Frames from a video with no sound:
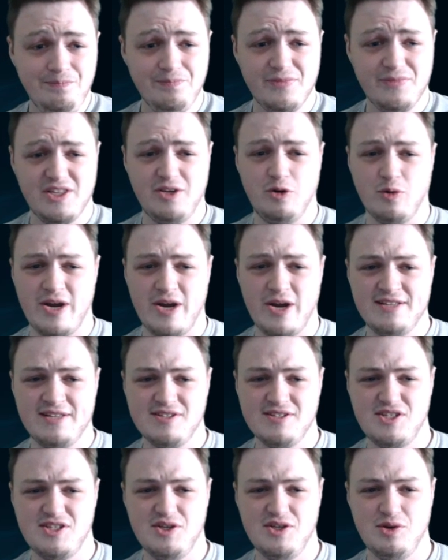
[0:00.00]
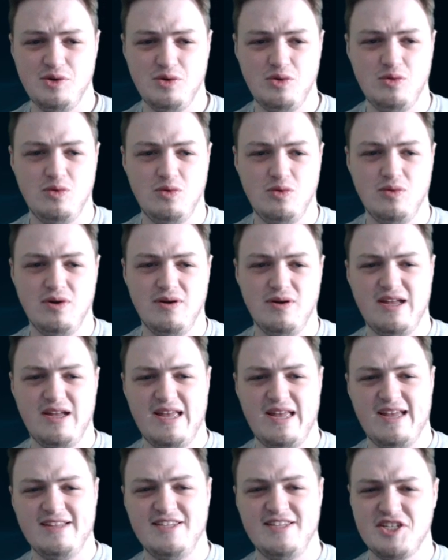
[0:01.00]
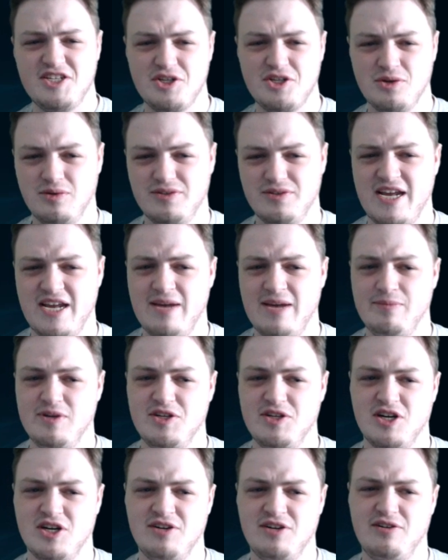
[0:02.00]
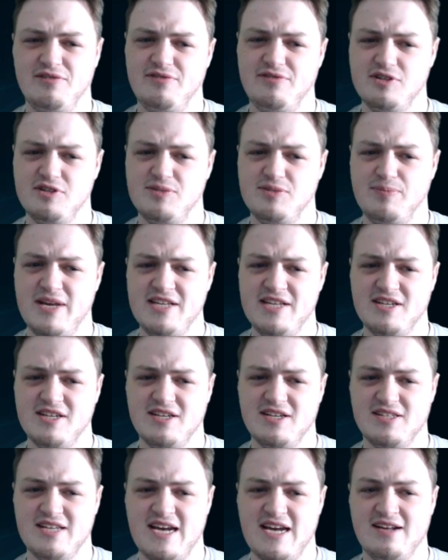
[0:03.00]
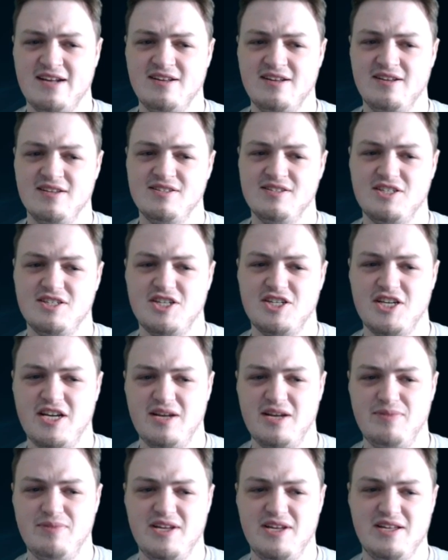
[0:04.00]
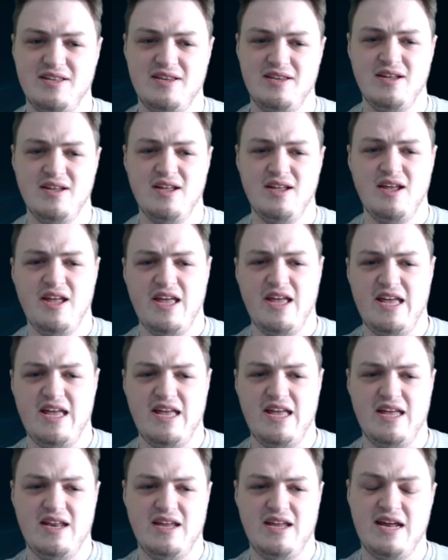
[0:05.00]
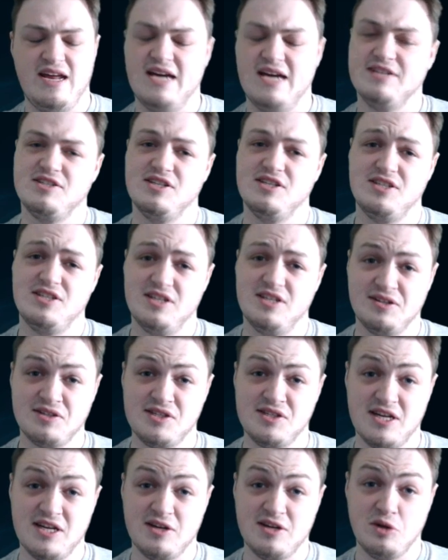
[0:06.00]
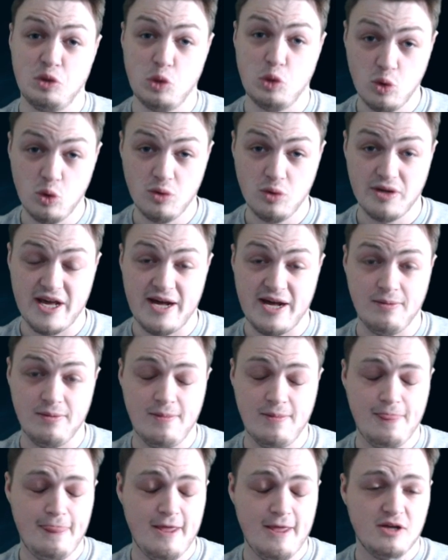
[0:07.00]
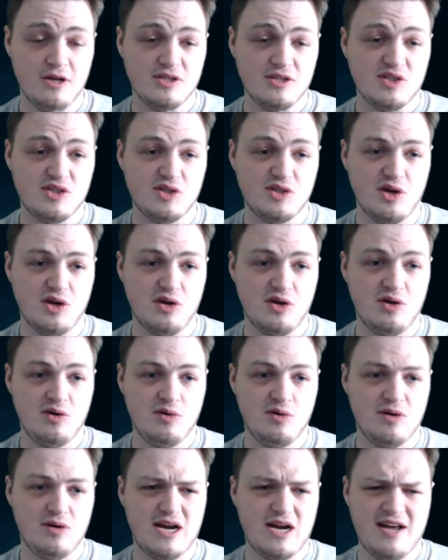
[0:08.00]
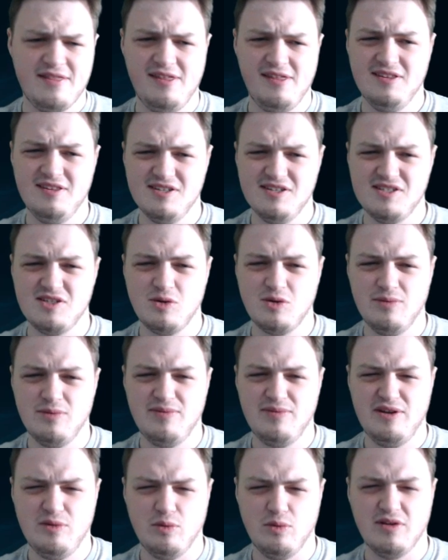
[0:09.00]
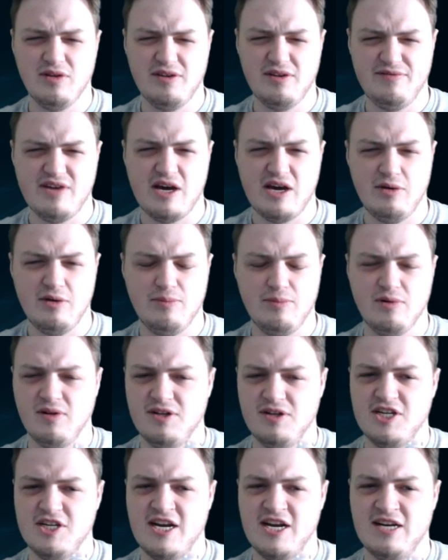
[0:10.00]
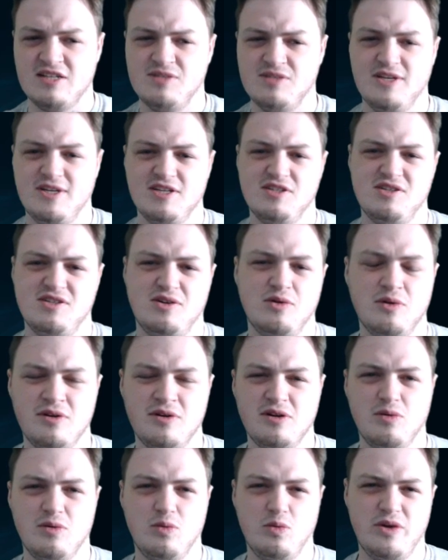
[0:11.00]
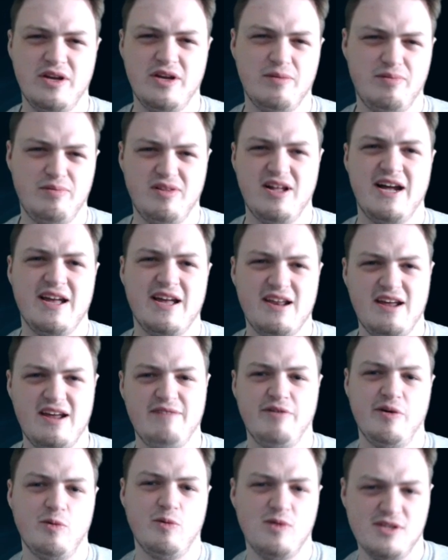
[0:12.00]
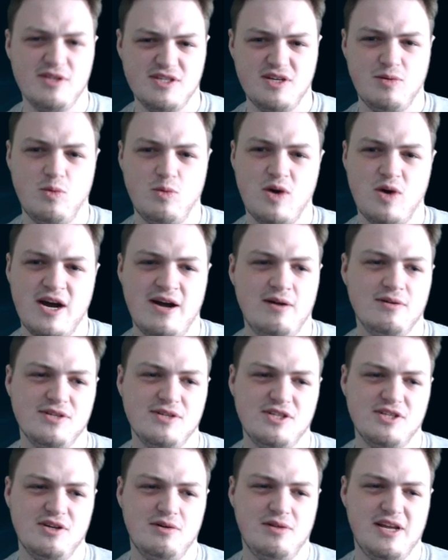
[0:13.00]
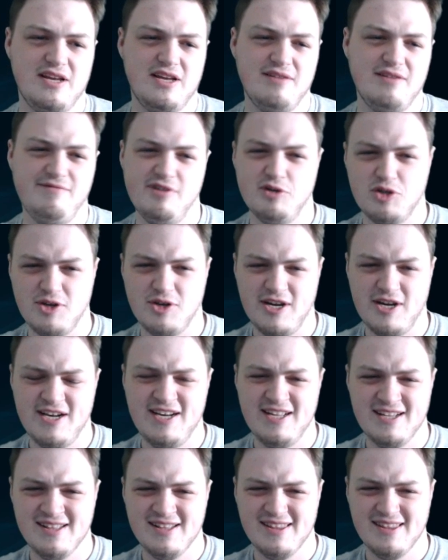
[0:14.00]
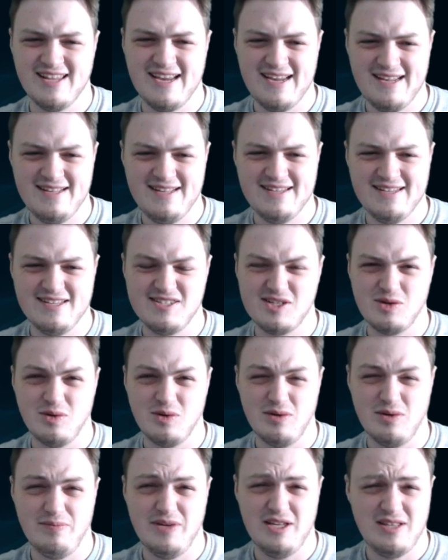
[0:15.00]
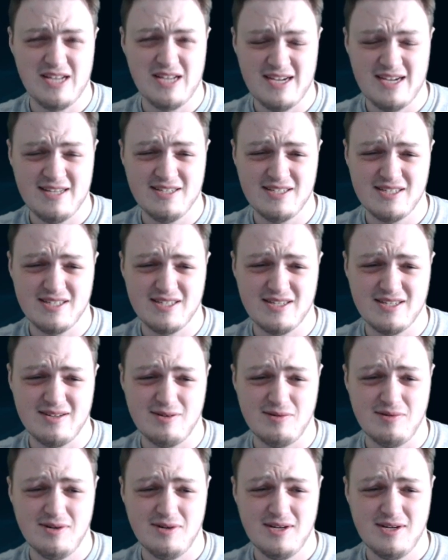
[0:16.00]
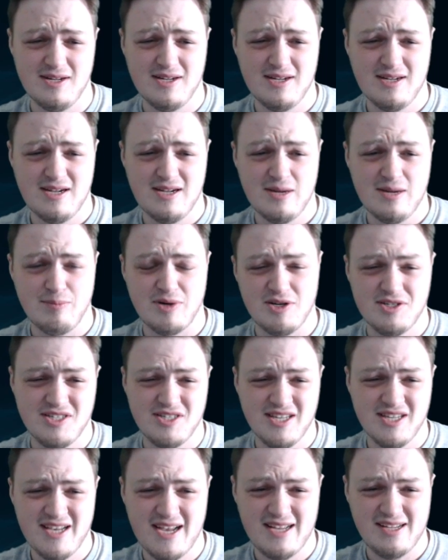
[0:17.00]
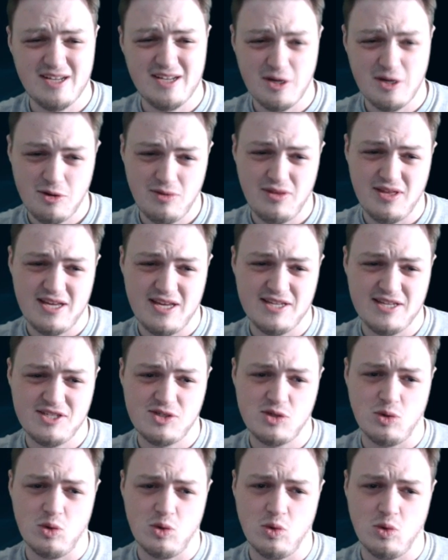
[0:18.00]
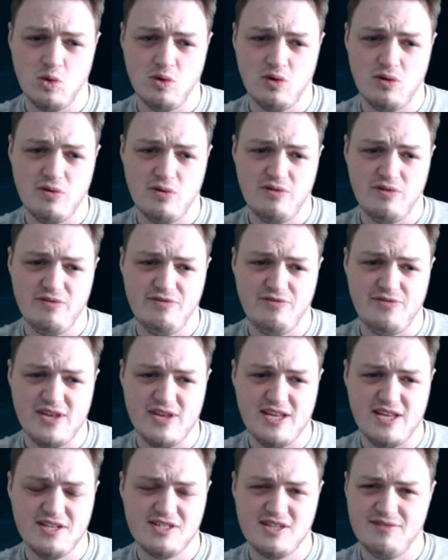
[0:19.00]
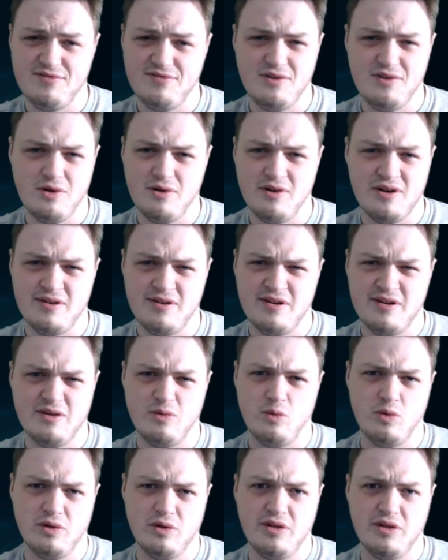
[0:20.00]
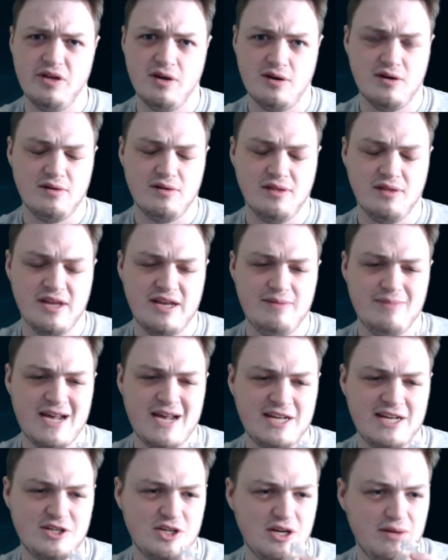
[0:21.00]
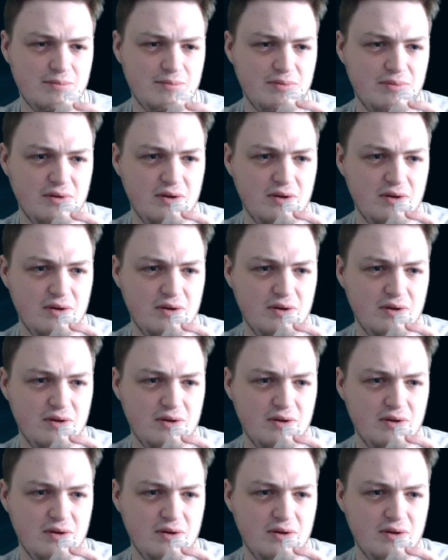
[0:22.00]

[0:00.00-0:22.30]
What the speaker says: grants you additional damage on your first basic attack against a champion, and it has a 6-second cooldown. So I think this is going to be really valuable on Jax because you're going to reapply it every once in a while. So like if you're trading in lane, it's going to be nice. So personally, I'd go this or Feast if you're in a really hard lane matchup.